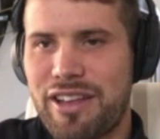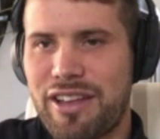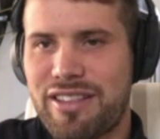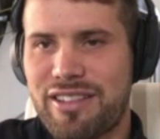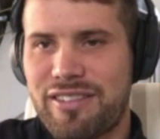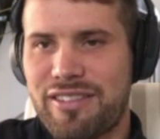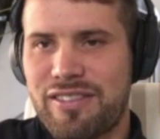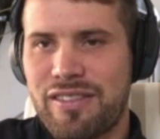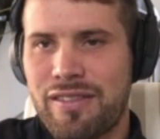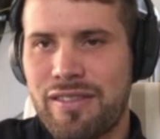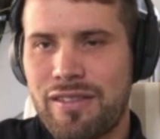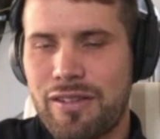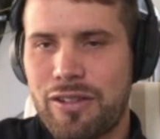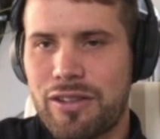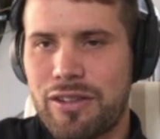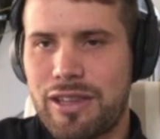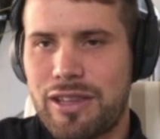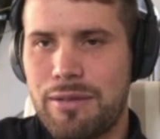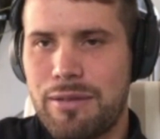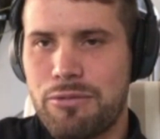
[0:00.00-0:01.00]
place on
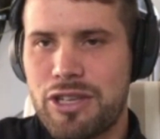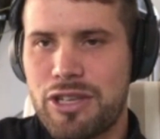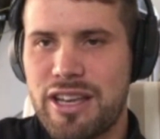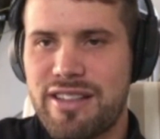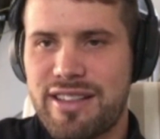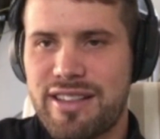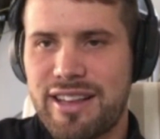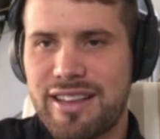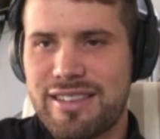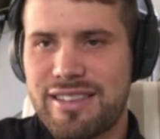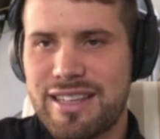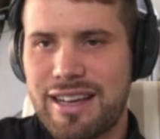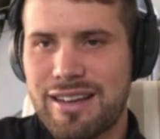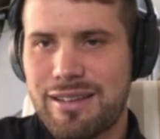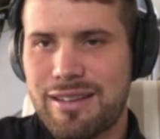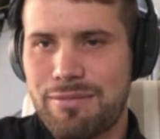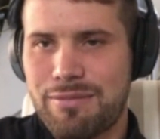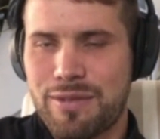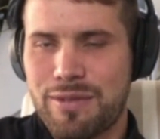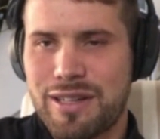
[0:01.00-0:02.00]
Team GC
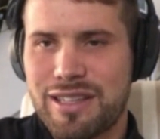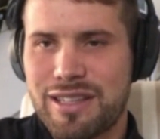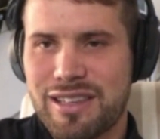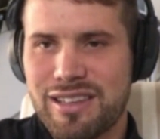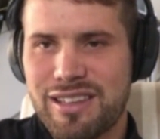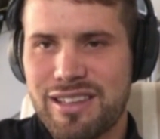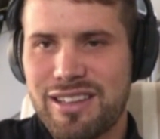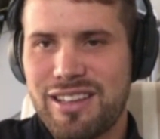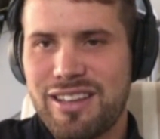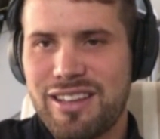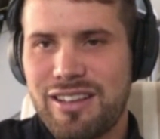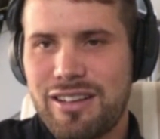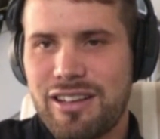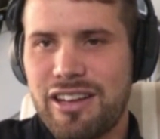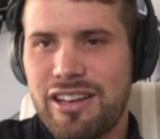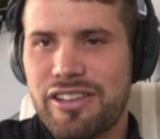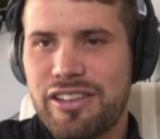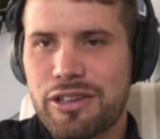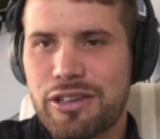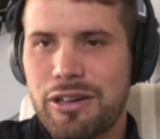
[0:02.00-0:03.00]
intact, but
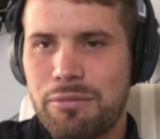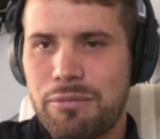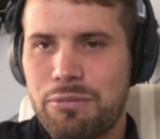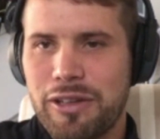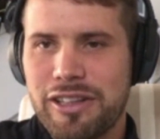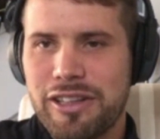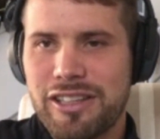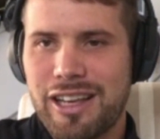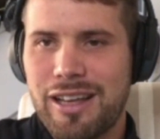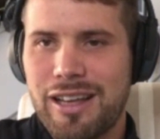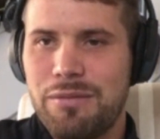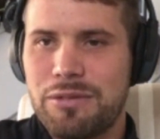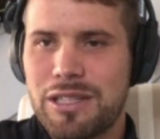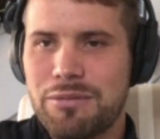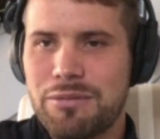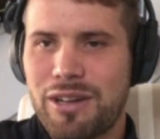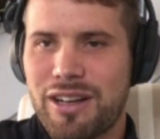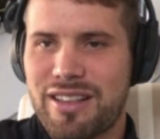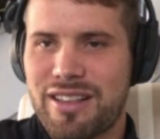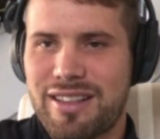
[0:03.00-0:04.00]
I had to completely
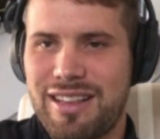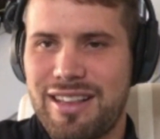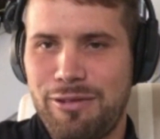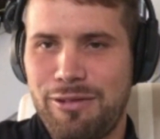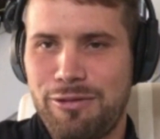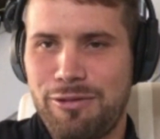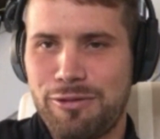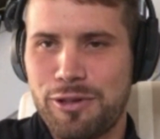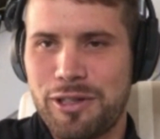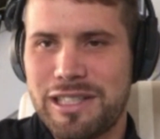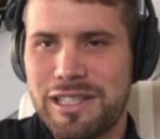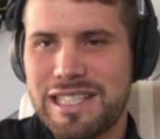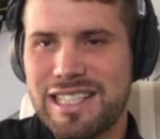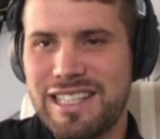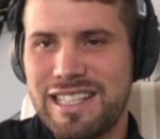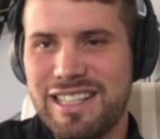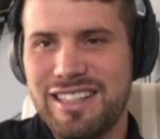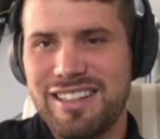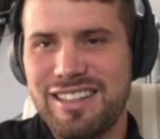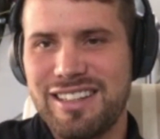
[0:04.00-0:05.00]
empty myself for it.